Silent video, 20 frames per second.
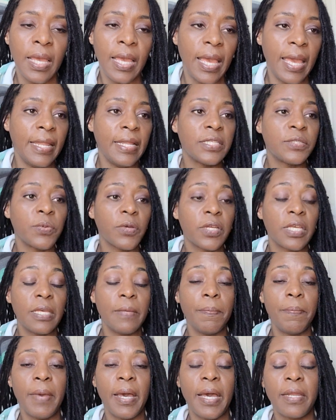and it's
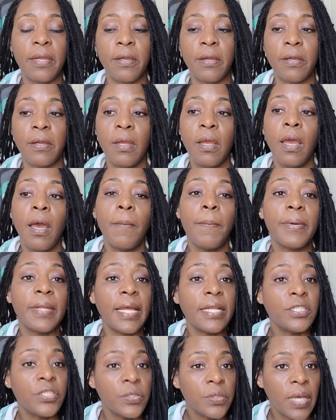working better. But
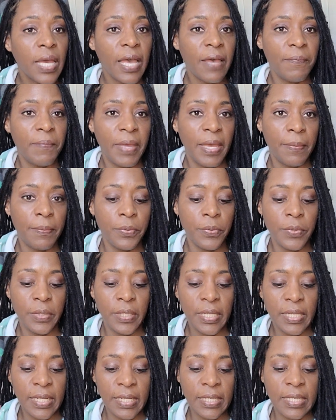I do have bamboo
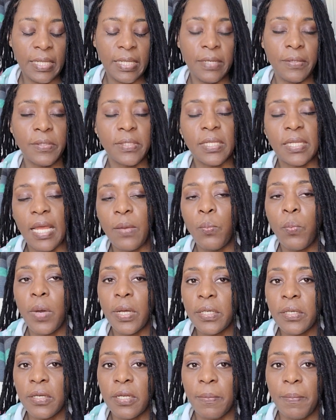knitting needles, and I
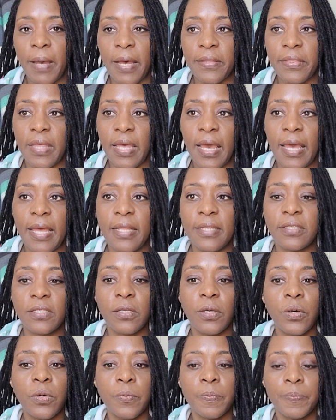wondered about that. And
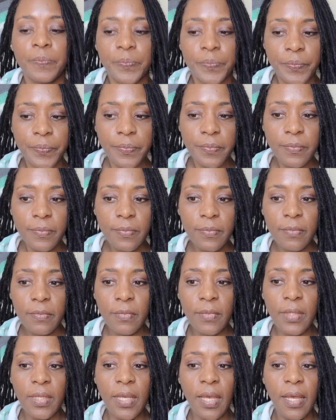so
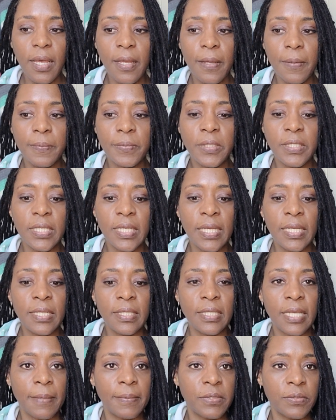seeing
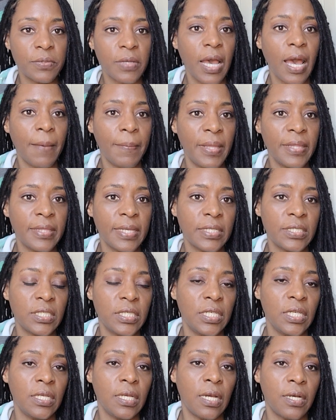Deb's comment that
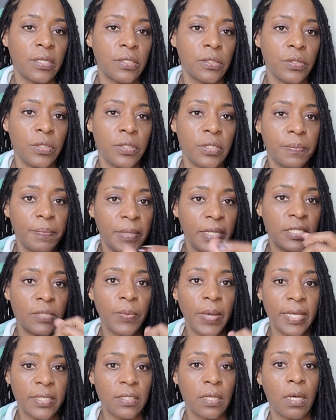she also used
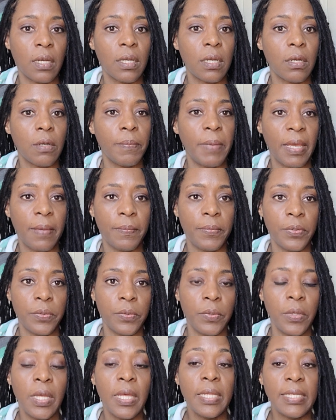beeswax on her
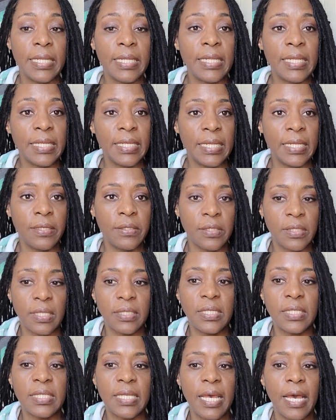bamboo knitting needles, that
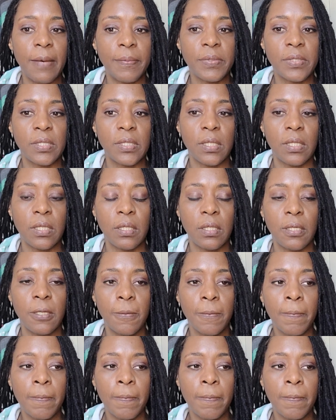just helps the